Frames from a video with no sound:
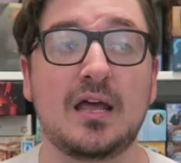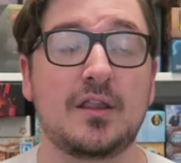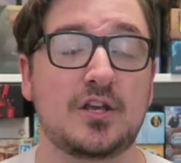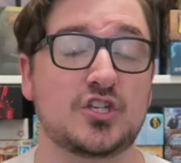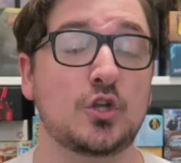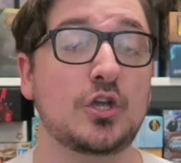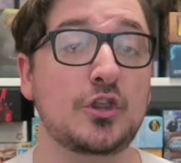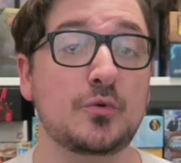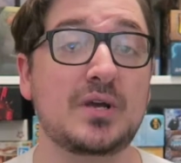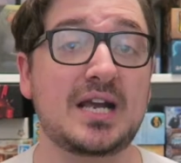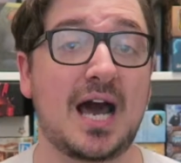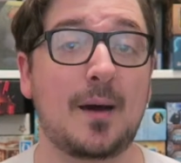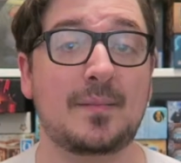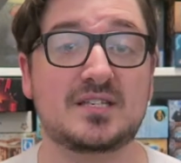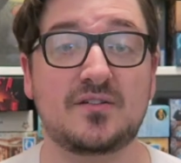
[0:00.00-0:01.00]
there's only 3
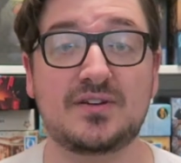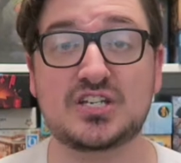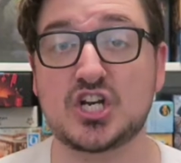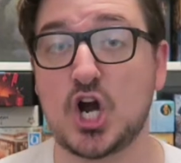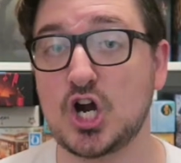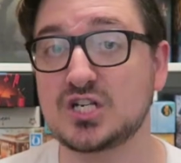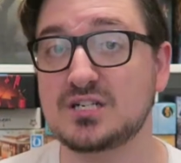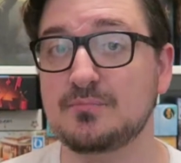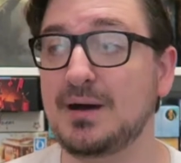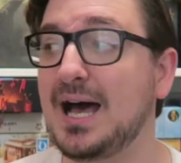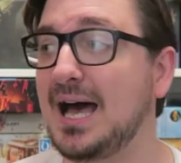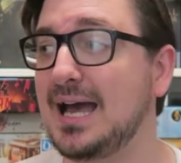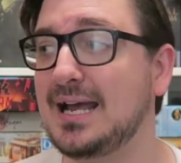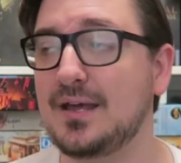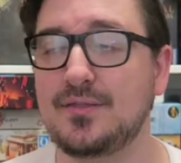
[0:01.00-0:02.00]
copies of each card to
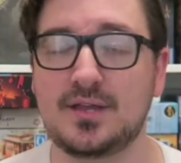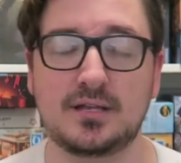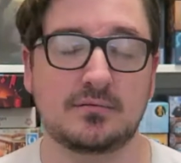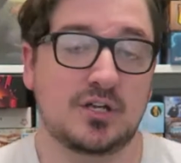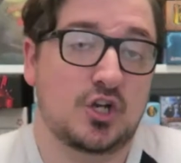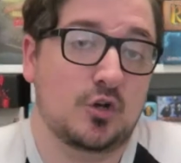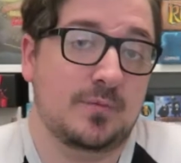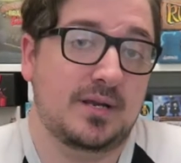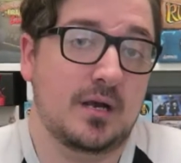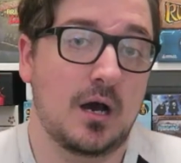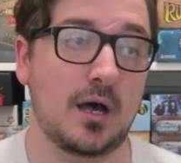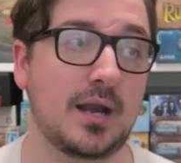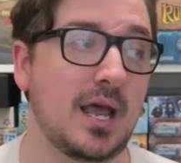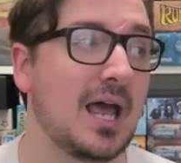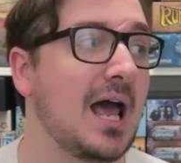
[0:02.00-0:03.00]
buy, and then it could be
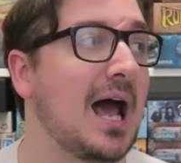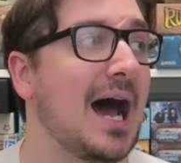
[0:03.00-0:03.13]
gone.